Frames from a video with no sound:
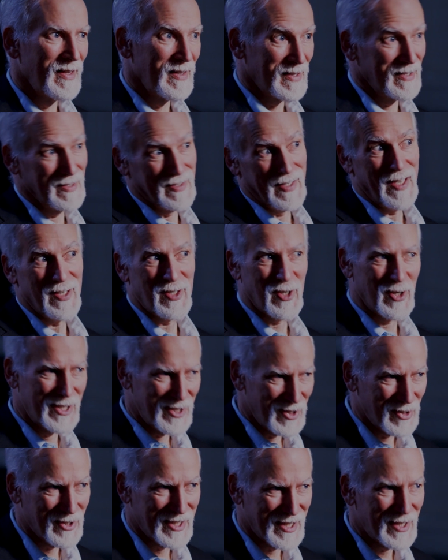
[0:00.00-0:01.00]
Because the answer
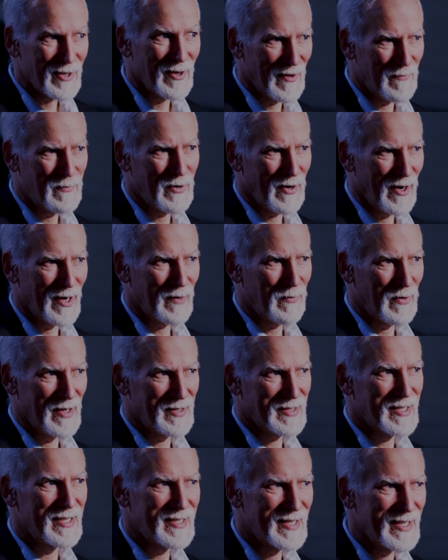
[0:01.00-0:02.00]
is you could still have periodic
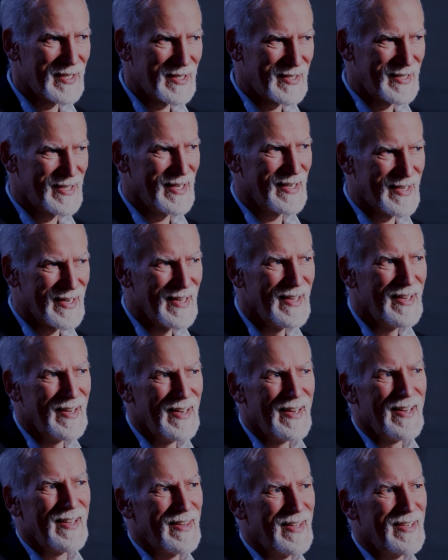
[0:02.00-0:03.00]
paralysis because the, the,
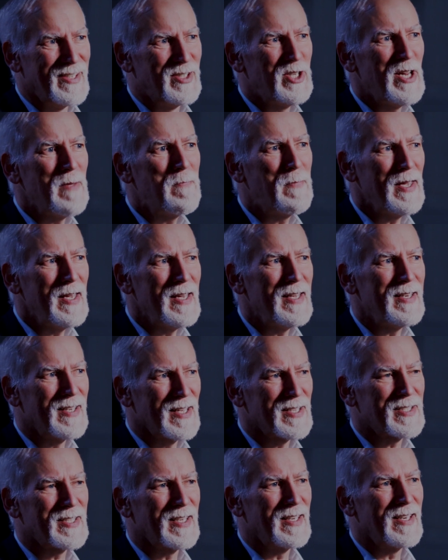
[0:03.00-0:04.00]
the GP
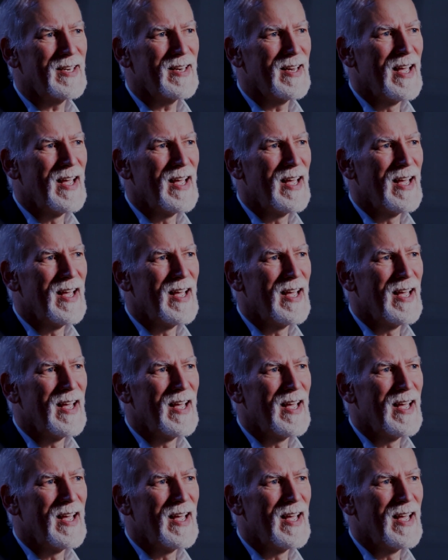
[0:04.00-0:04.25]
doesn't,